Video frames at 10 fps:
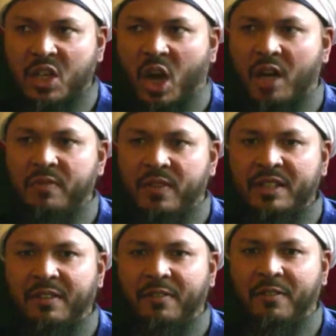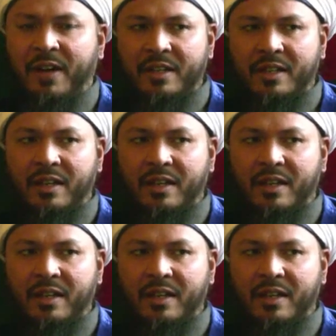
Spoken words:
conflict and fighting